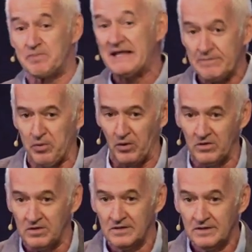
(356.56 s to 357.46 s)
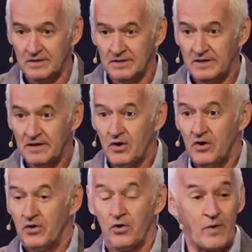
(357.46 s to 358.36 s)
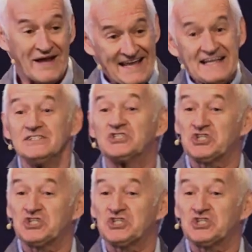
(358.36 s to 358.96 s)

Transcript: people who were in